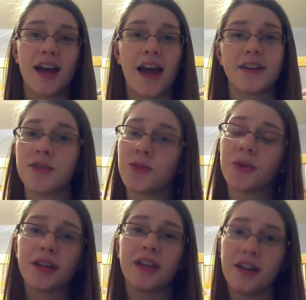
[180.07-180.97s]
I just
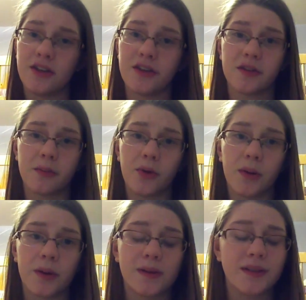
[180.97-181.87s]
really need your
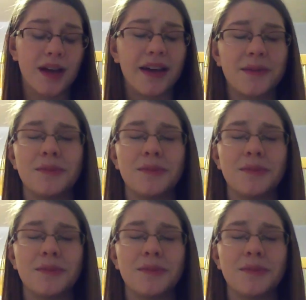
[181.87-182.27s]
support, because I